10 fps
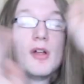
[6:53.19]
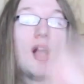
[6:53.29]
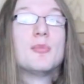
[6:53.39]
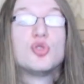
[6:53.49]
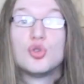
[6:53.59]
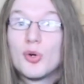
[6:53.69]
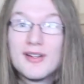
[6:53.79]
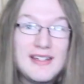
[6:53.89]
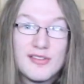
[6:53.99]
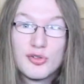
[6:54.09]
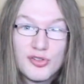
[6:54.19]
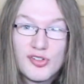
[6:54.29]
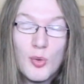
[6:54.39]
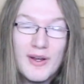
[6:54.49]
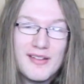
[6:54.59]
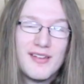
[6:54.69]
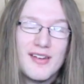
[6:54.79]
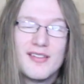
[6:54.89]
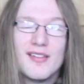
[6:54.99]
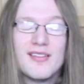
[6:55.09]
I'm sure these are just
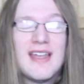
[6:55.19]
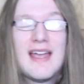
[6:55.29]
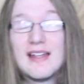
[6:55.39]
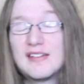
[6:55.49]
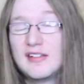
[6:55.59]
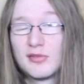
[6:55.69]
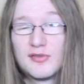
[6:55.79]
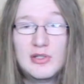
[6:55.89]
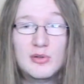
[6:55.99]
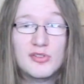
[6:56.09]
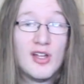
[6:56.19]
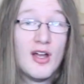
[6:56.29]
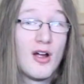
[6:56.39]
coincidences and these reviews